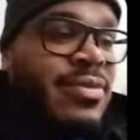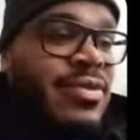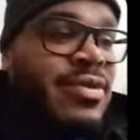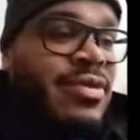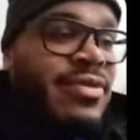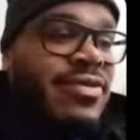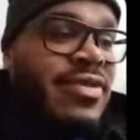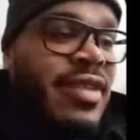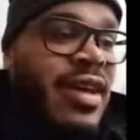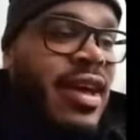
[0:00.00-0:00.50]

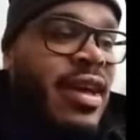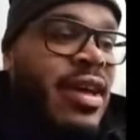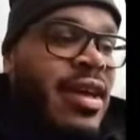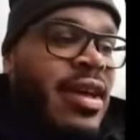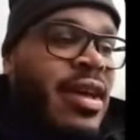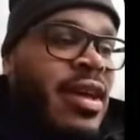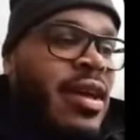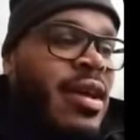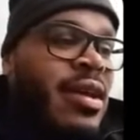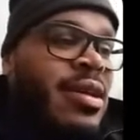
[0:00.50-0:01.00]
move set.
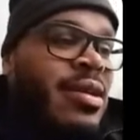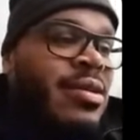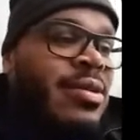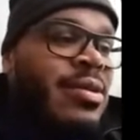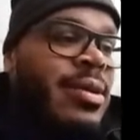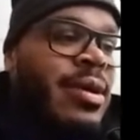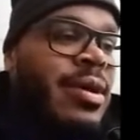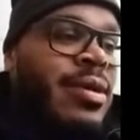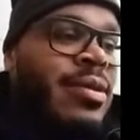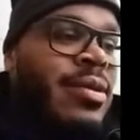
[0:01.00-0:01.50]

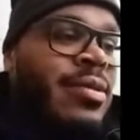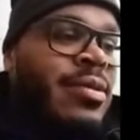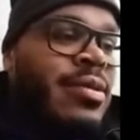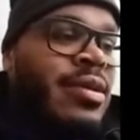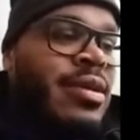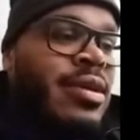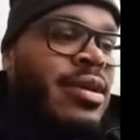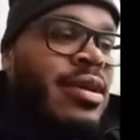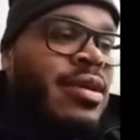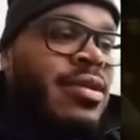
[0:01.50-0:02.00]
you know.
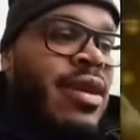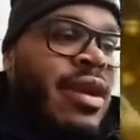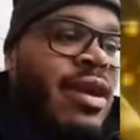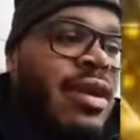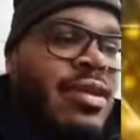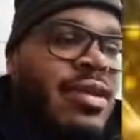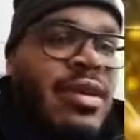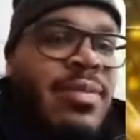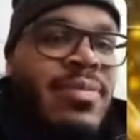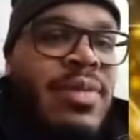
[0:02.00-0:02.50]

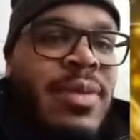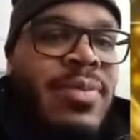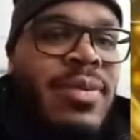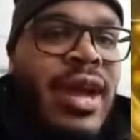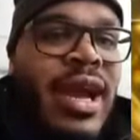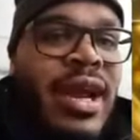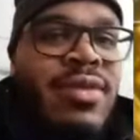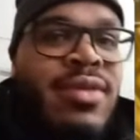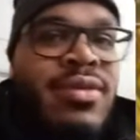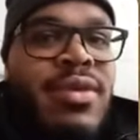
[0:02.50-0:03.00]
Granted, some people
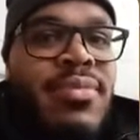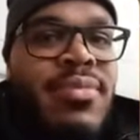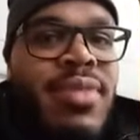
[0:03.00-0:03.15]
hate on the